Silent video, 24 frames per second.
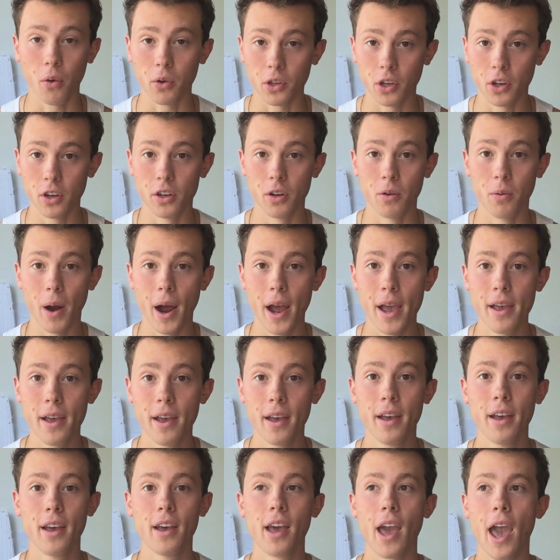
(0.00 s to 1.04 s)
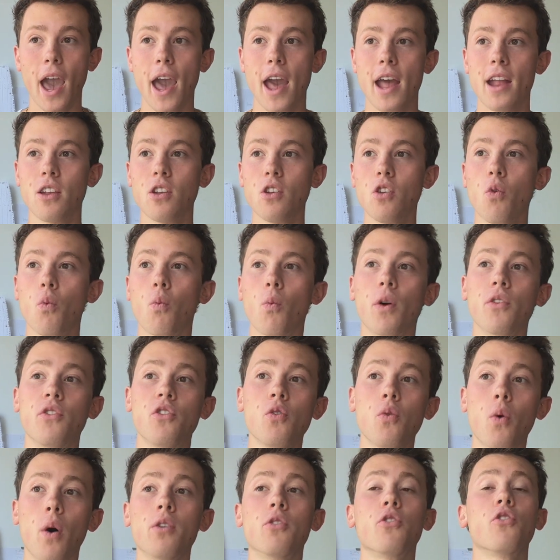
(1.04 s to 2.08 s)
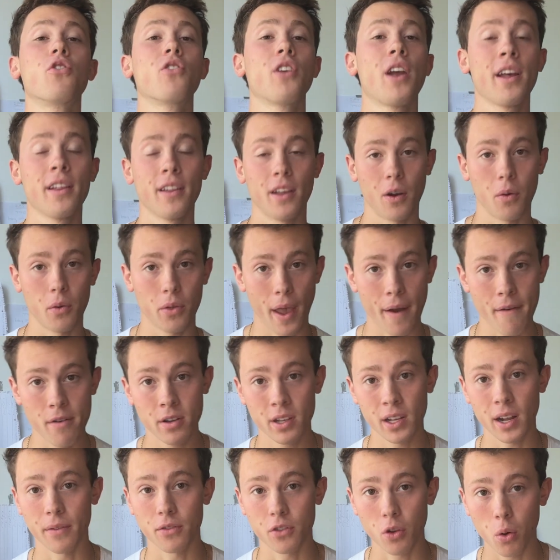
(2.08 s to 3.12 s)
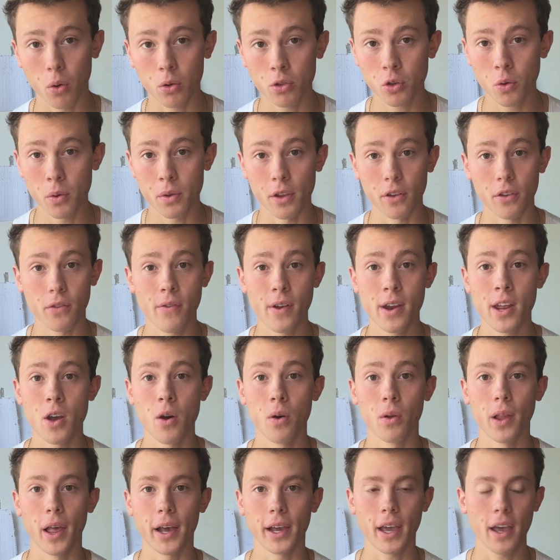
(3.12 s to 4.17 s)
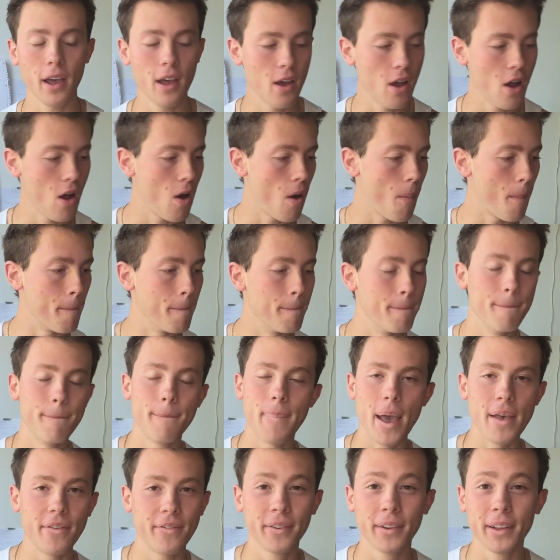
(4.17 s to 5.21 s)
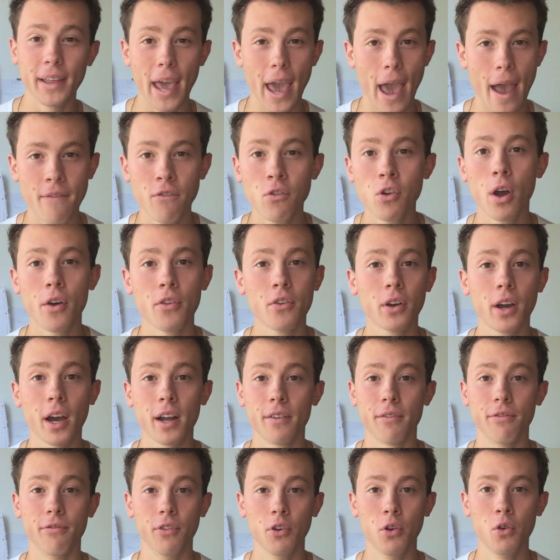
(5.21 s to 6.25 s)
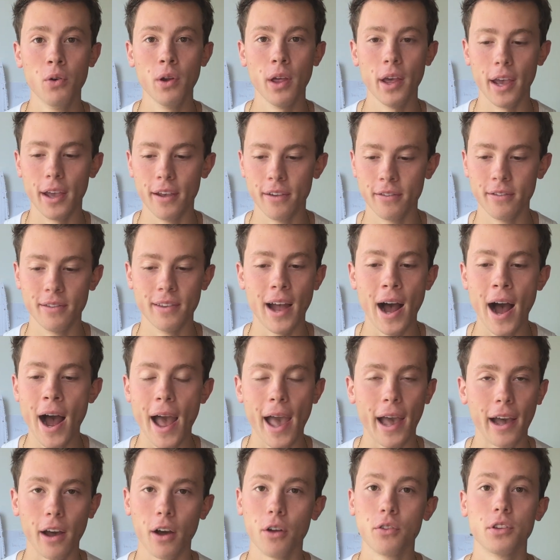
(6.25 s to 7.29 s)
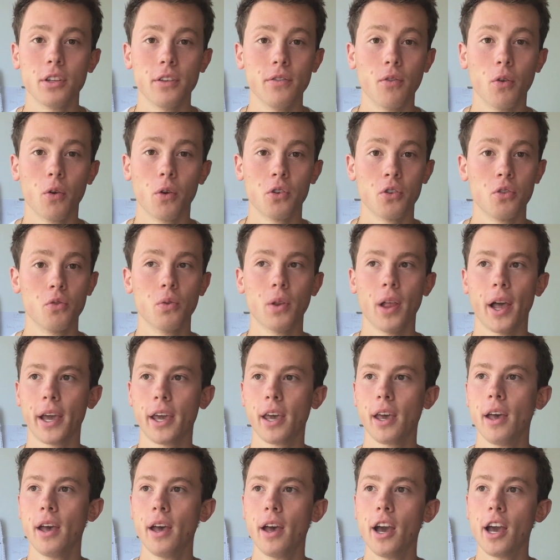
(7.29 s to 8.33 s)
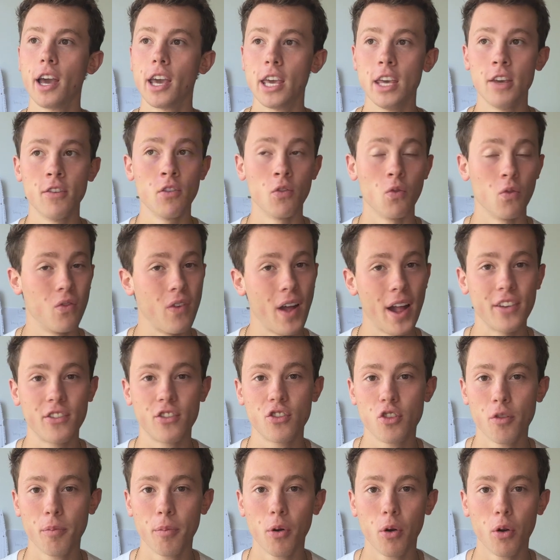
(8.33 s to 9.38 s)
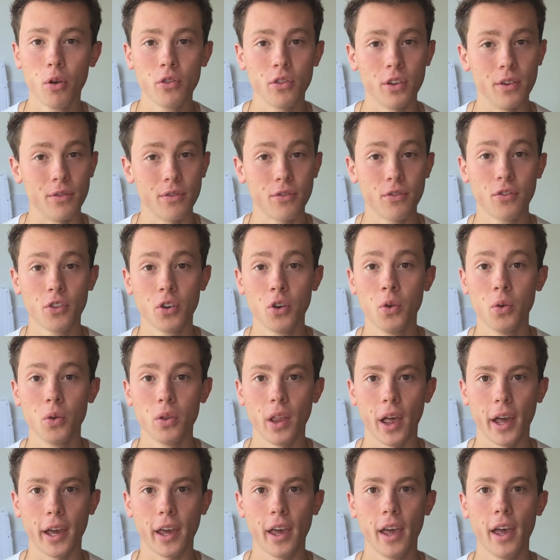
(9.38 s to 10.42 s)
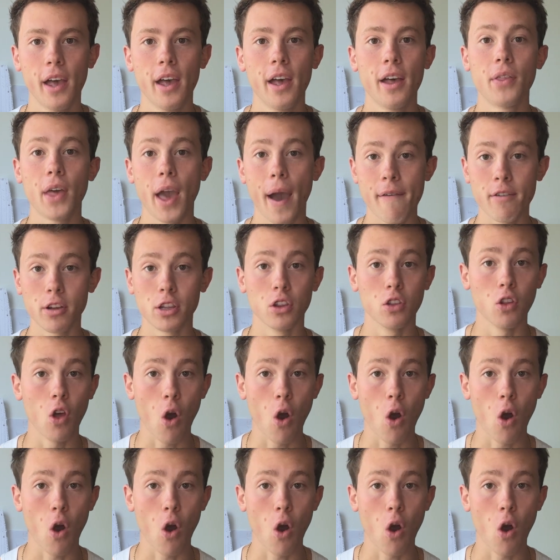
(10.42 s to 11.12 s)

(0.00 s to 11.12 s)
good, right? And once you understand, like with everything I've told you in this video, like basically every other kind of food is not healthy for you. Like even vegetables and fruit, like they have a